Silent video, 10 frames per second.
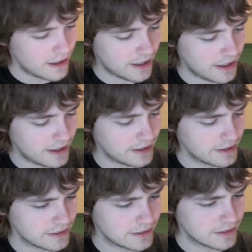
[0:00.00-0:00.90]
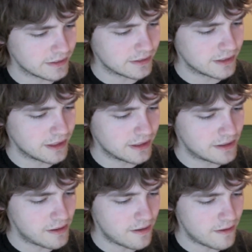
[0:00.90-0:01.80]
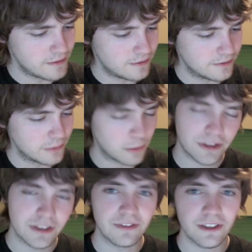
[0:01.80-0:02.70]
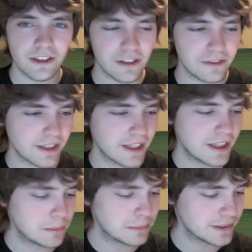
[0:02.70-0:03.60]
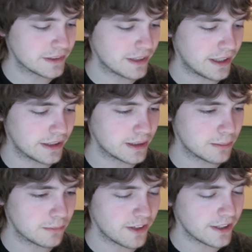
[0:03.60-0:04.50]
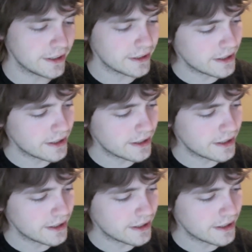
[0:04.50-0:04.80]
has 4 Street Fighter Alpha games and Gym Fighter.